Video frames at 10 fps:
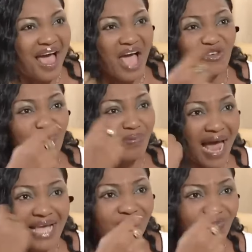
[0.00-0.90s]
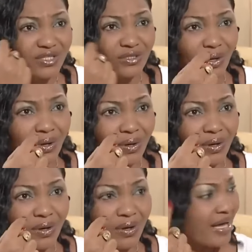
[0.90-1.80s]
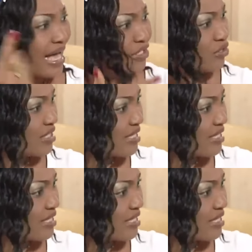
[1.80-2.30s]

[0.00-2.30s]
Are you blind, Victor? Can't you